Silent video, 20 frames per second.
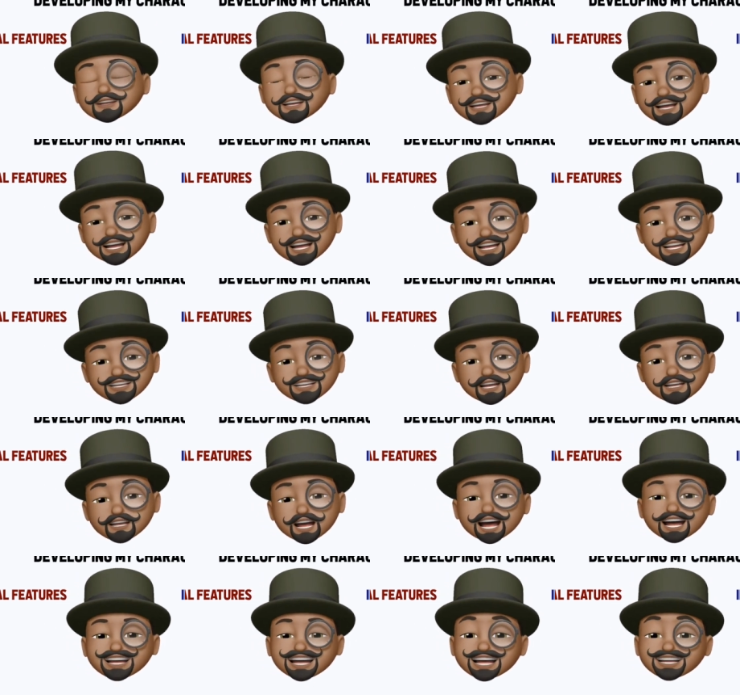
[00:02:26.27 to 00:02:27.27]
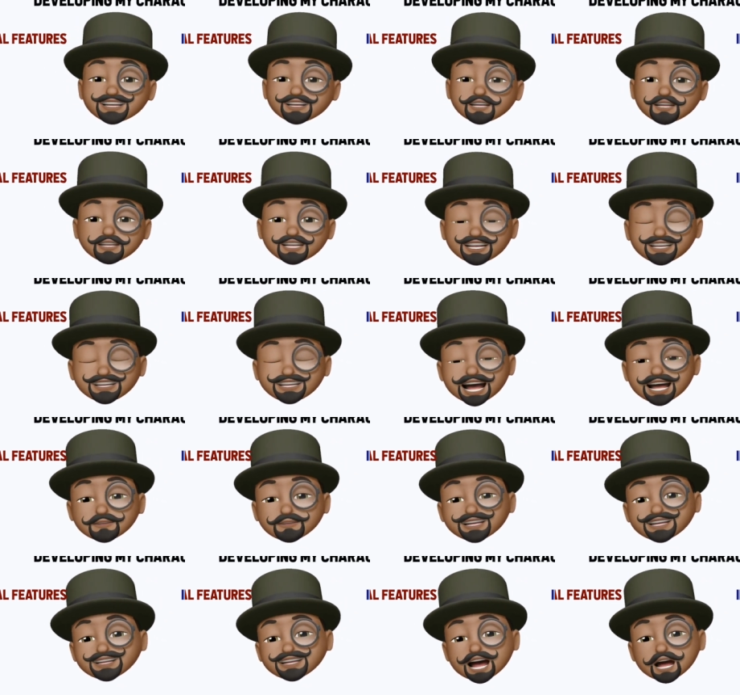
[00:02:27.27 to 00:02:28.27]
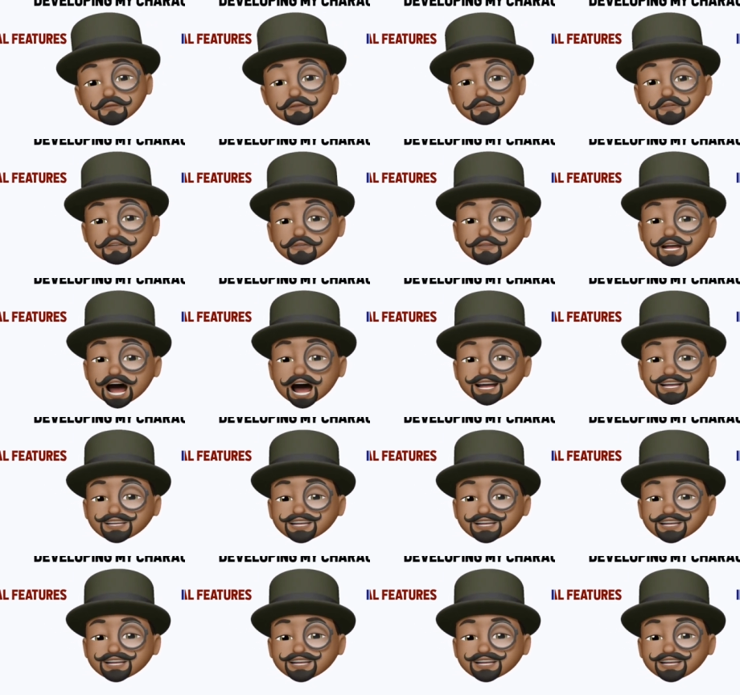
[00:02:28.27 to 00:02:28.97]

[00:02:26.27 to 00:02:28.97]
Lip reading: So let's use the same example from last